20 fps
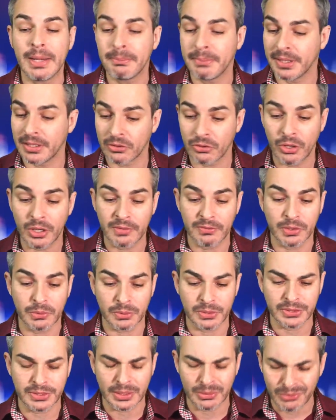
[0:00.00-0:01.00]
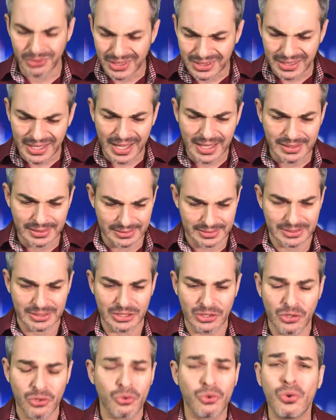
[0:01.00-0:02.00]
But a lot of you will say, well, Alex, you
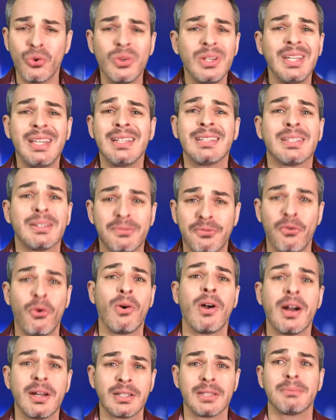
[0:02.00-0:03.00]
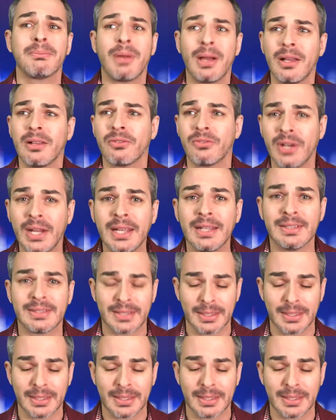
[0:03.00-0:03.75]
know, who needs a 400 mile range?